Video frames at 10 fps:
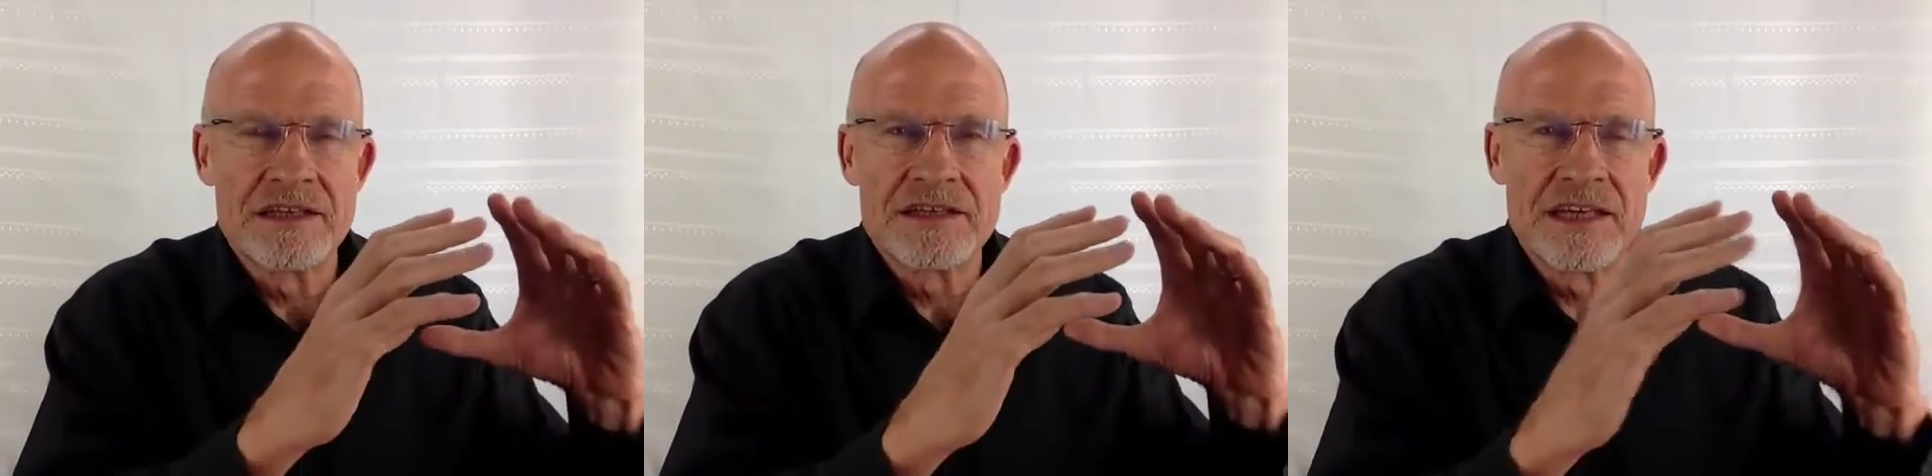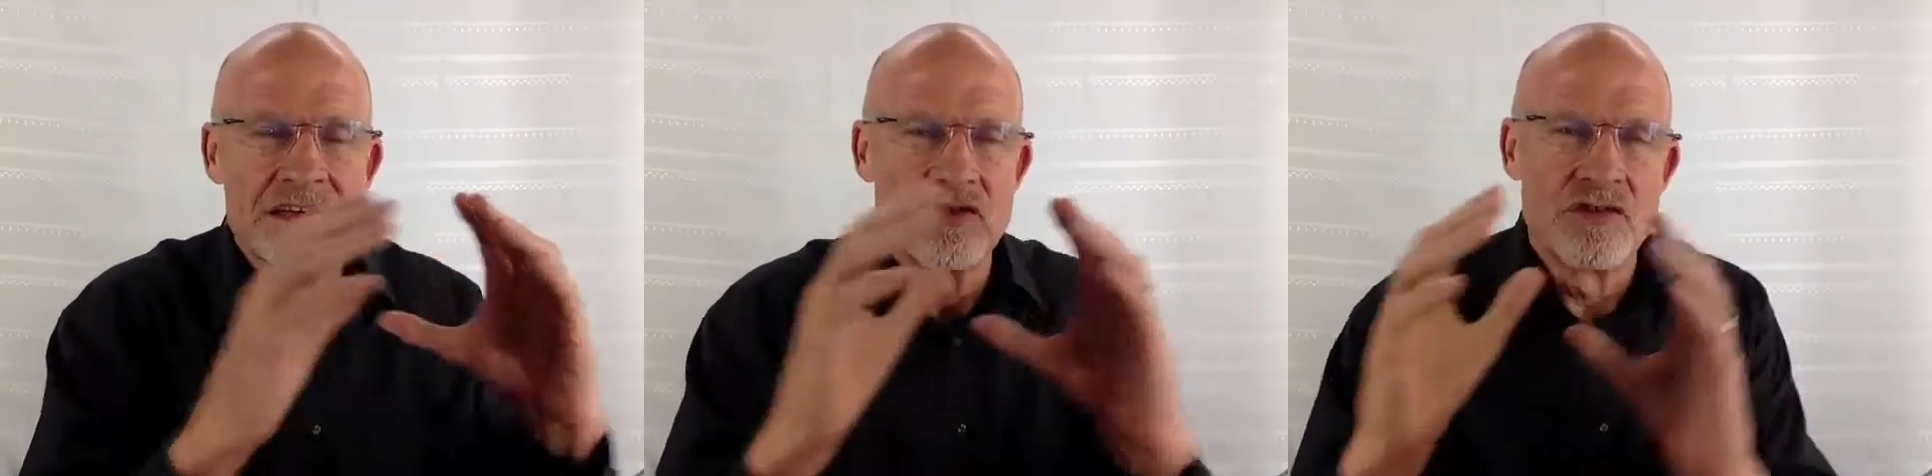and
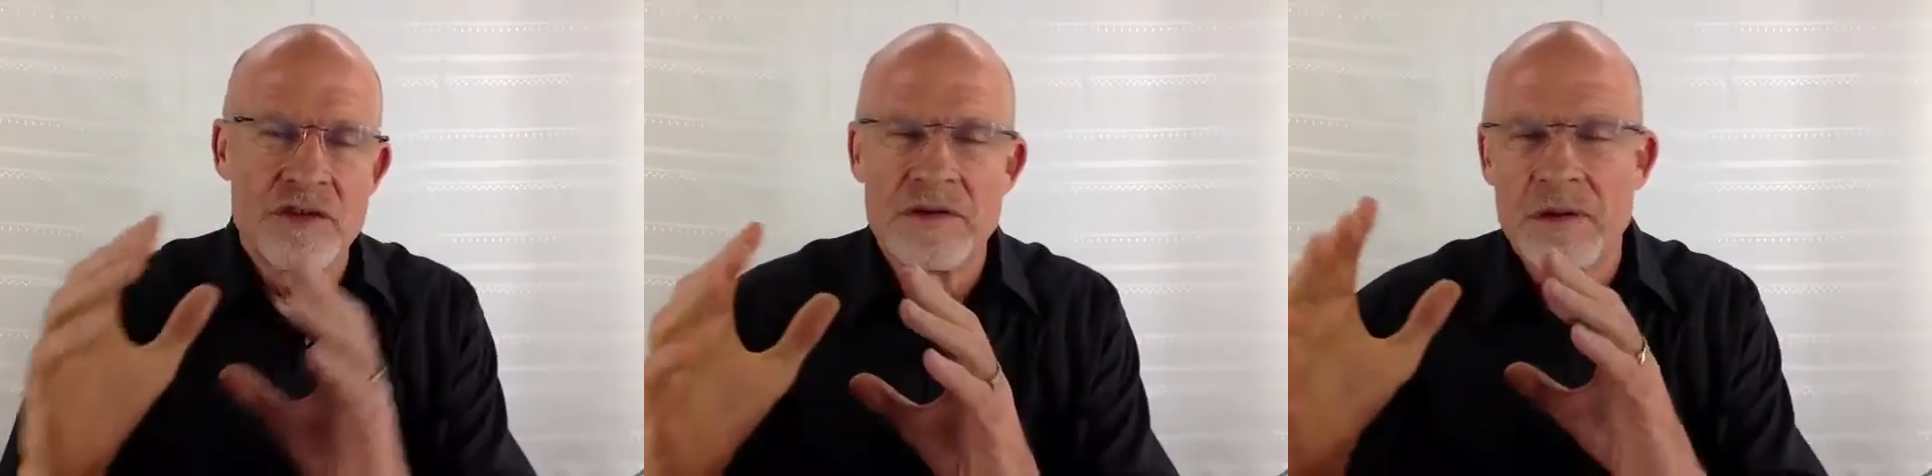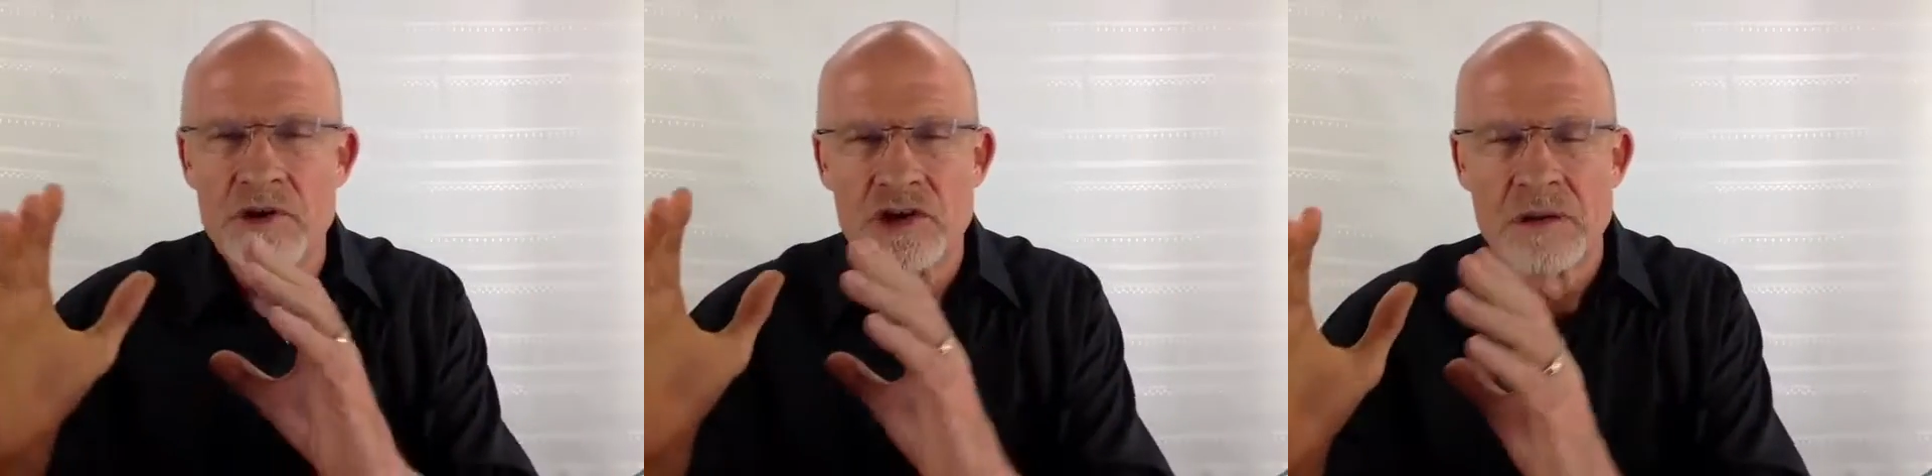since
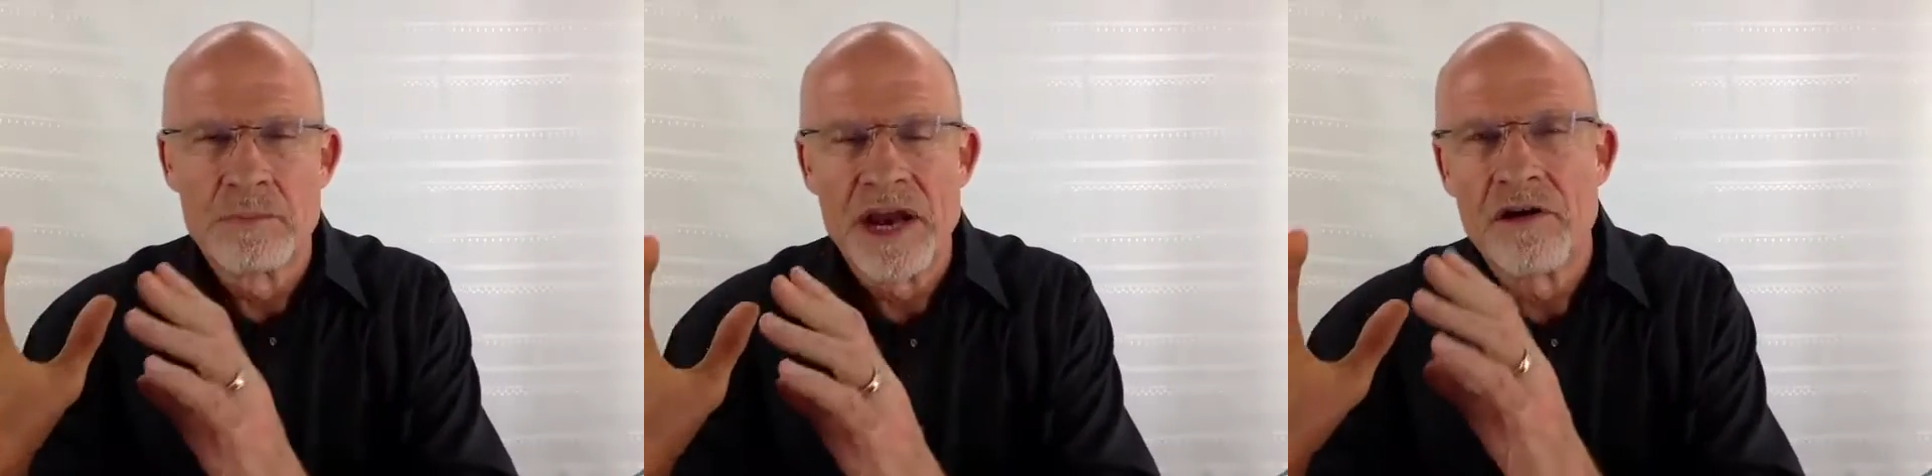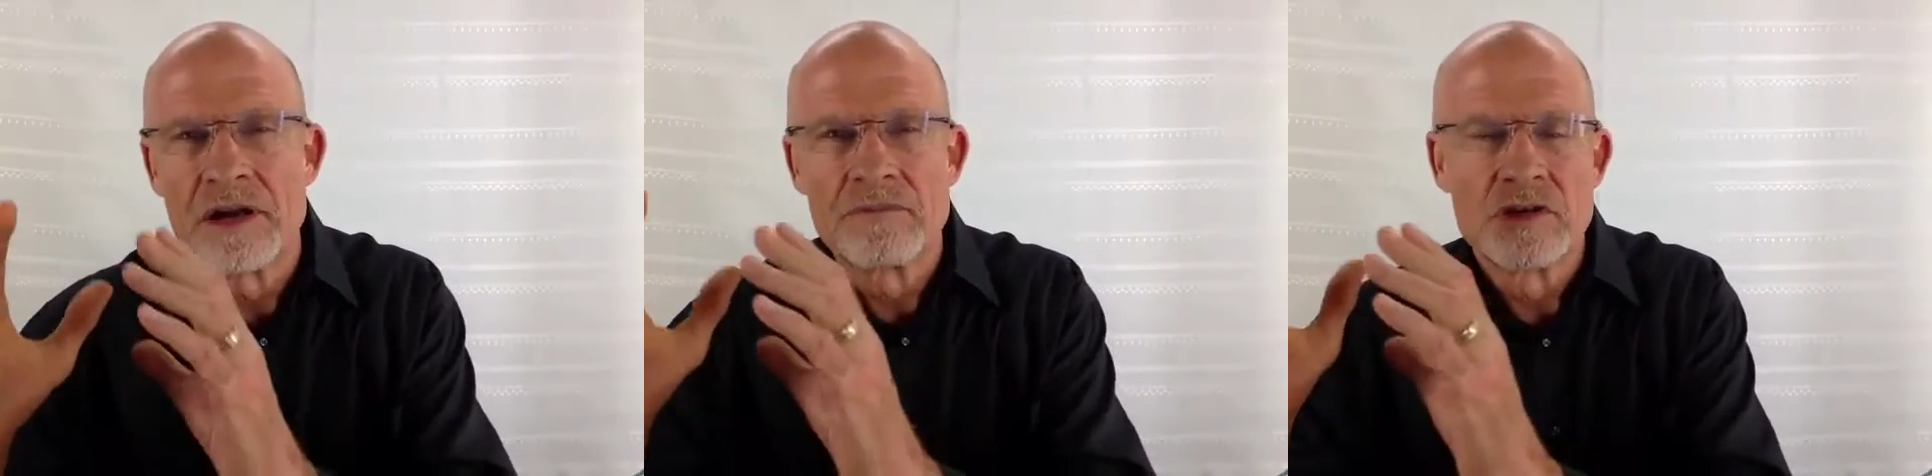they were
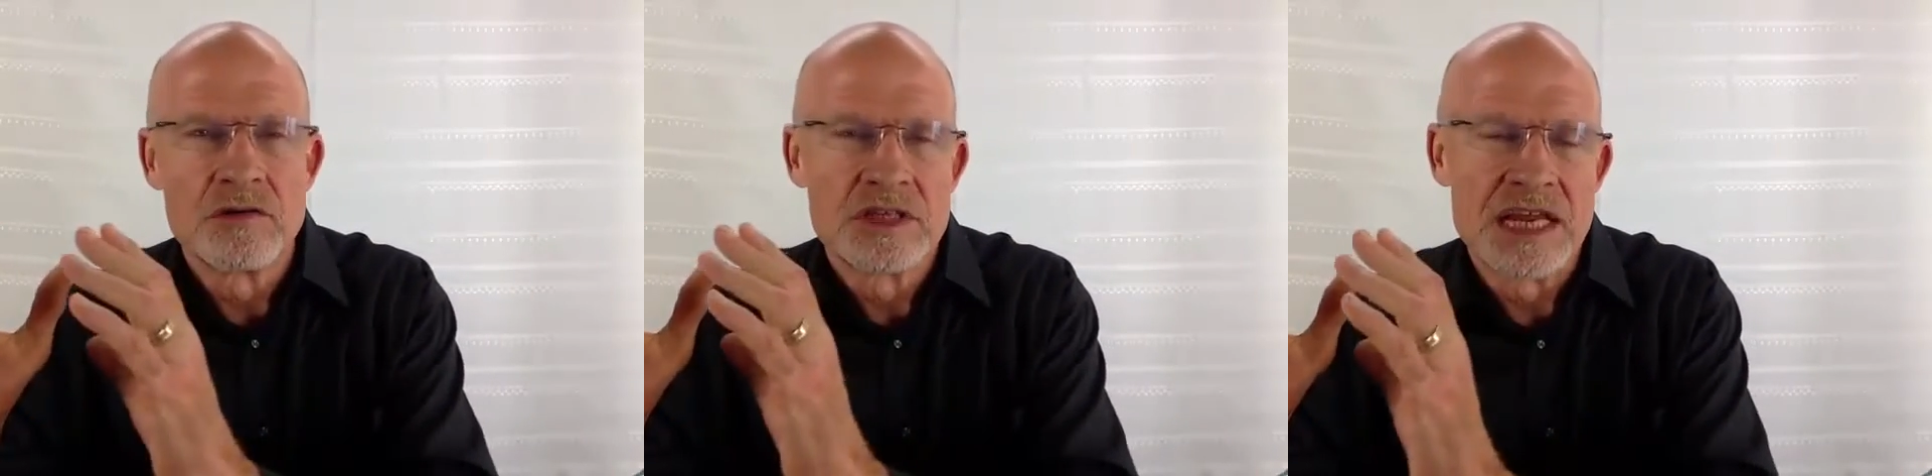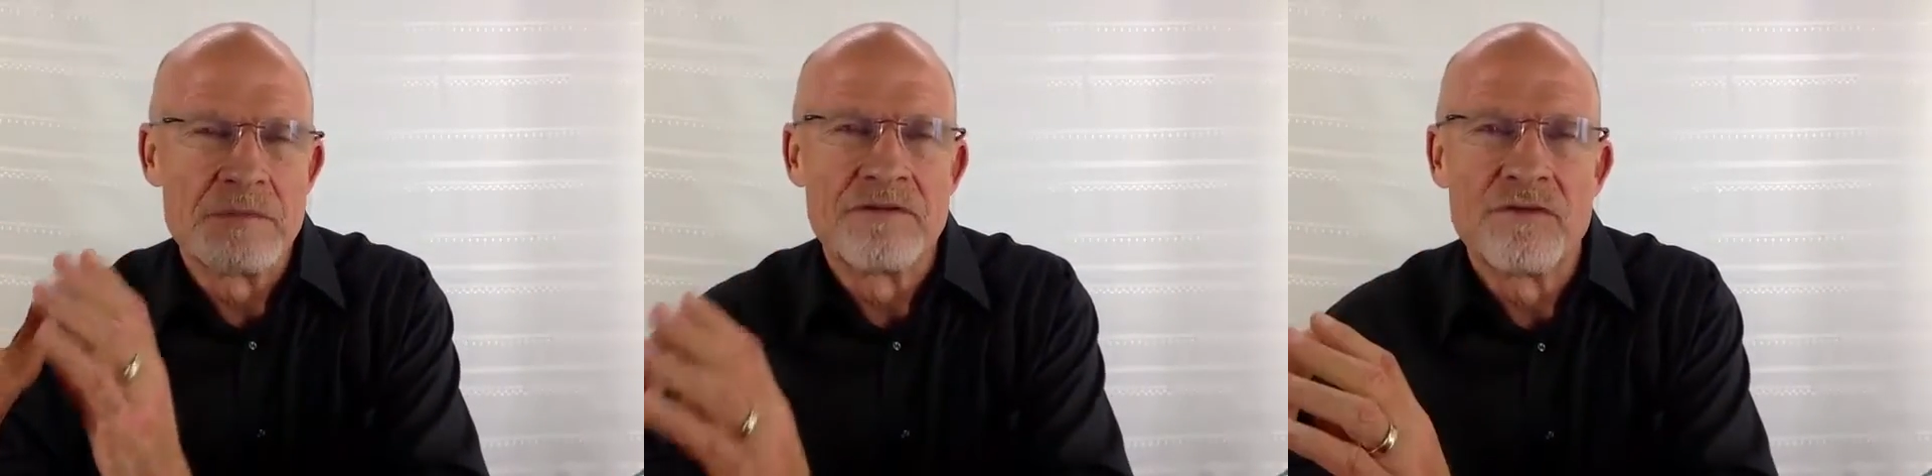comparing them to,
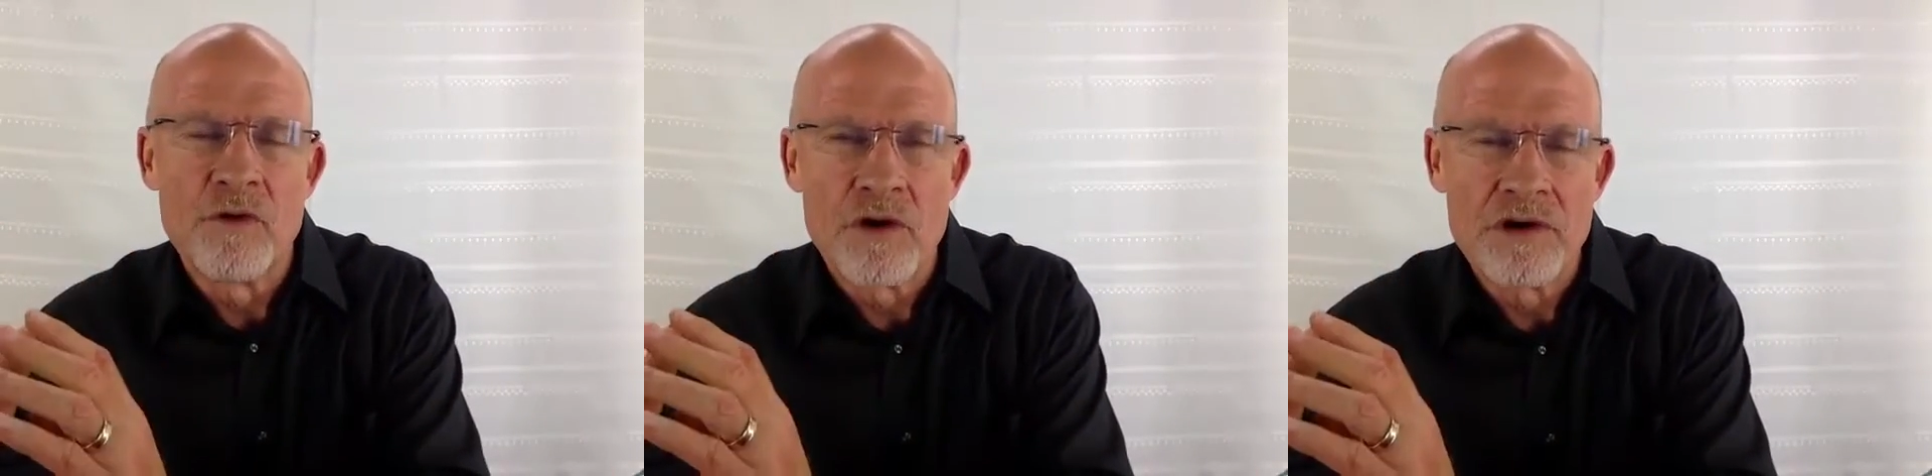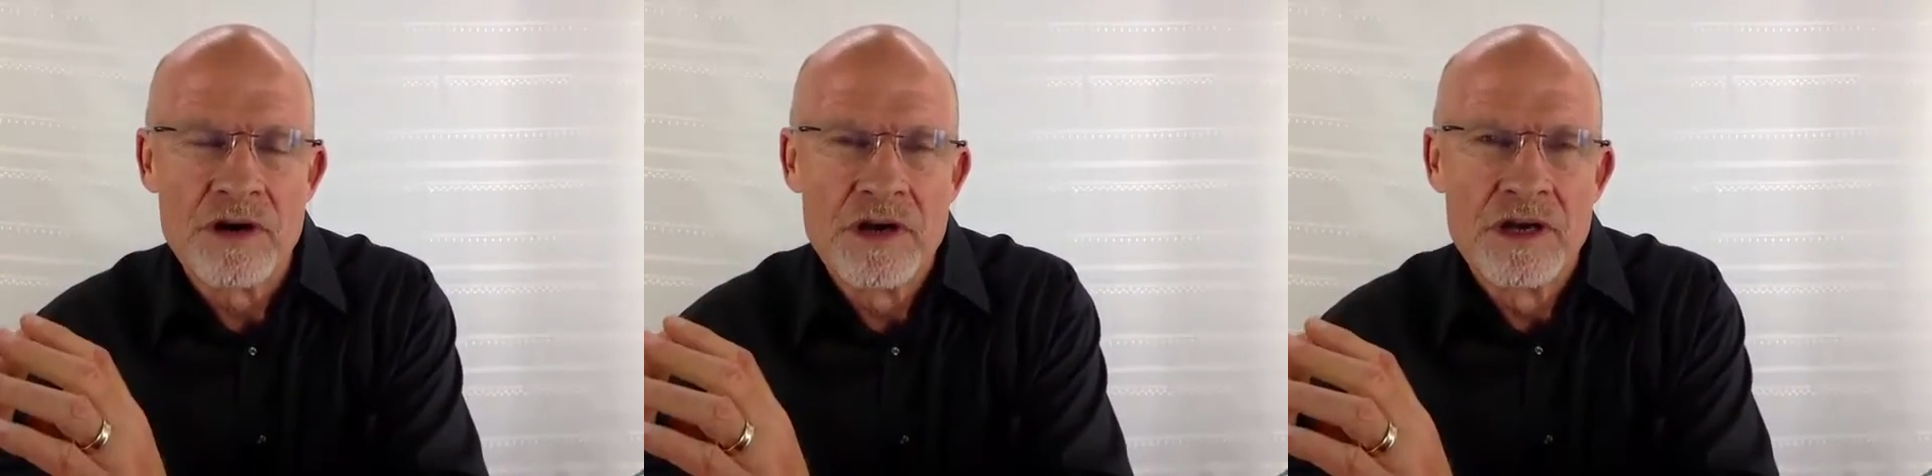say, before